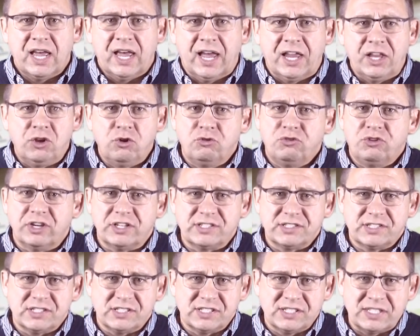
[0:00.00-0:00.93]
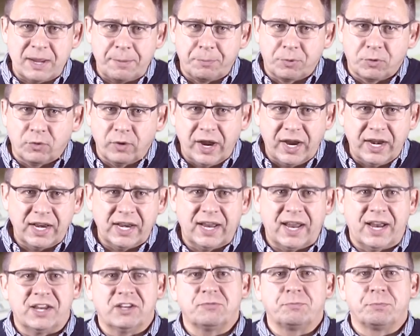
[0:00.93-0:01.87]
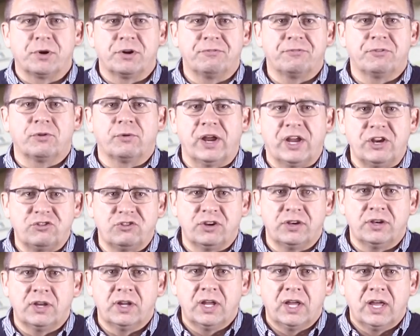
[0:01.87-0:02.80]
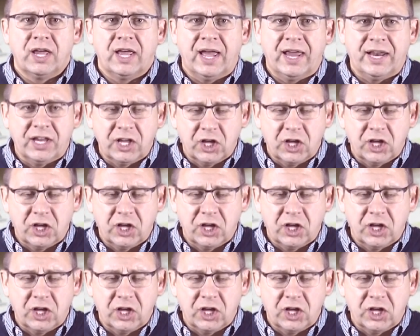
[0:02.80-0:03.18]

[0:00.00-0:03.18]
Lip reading: and you just separate it at its perforation and